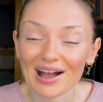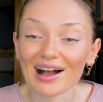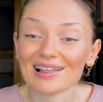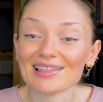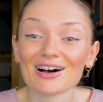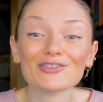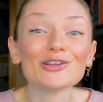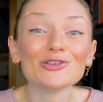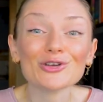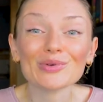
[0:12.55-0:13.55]
I
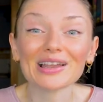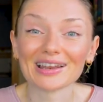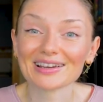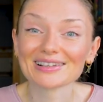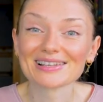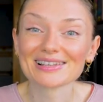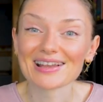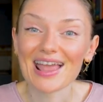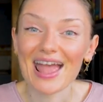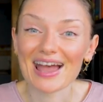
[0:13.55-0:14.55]
love new
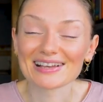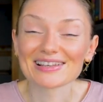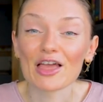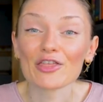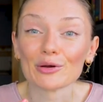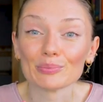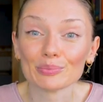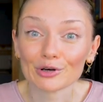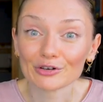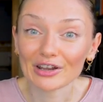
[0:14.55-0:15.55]
beginnings as they're
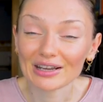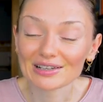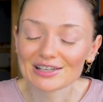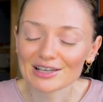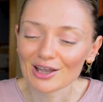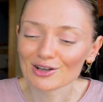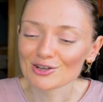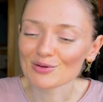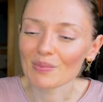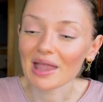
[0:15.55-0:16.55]
perfect
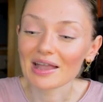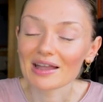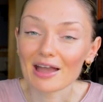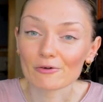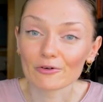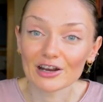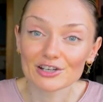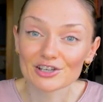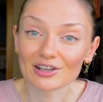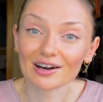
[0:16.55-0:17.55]
to make a fresh
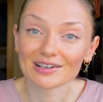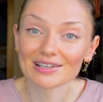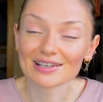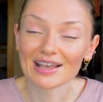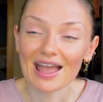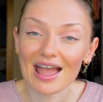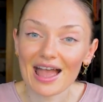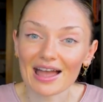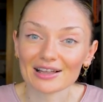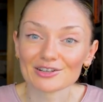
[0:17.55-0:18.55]
start
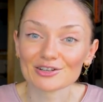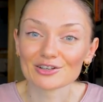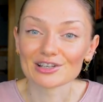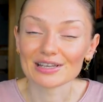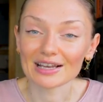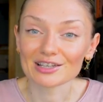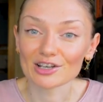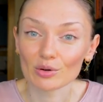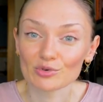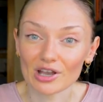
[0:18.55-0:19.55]
and to set
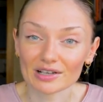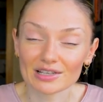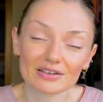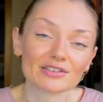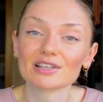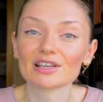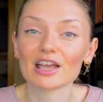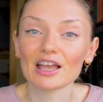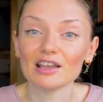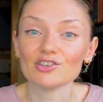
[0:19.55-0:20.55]
objectives
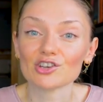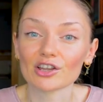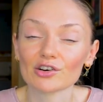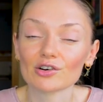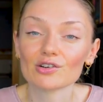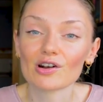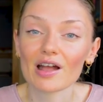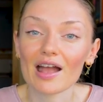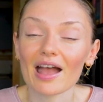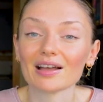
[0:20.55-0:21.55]
in general
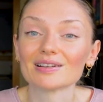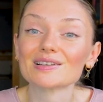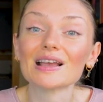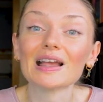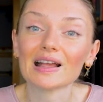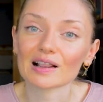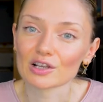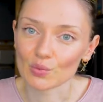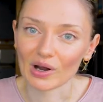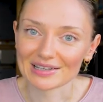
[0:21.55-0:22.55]
and
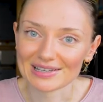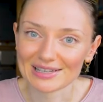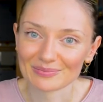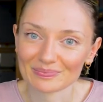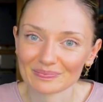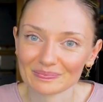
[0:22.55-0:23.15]
English-wise.